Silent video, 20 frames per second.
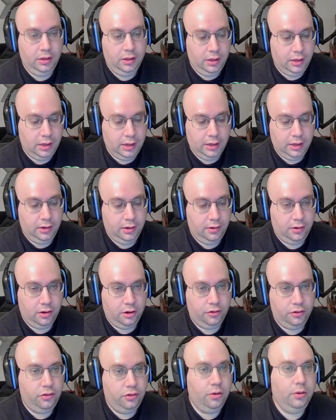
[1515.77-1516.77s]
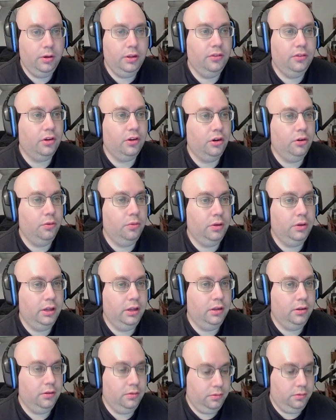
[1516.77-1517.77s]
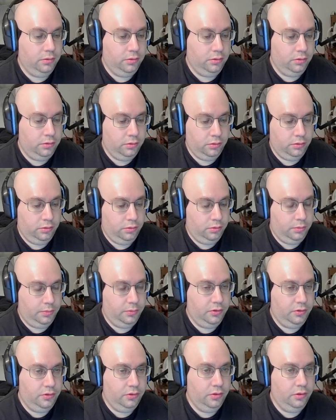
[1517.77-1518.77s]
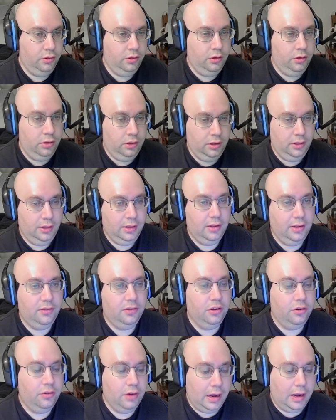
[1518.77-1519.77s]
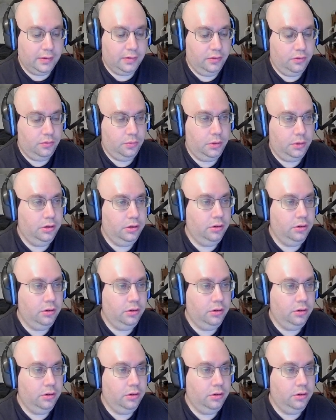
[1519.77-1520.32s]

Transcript: And our students are doing... Whoops, that's the attractiveness one.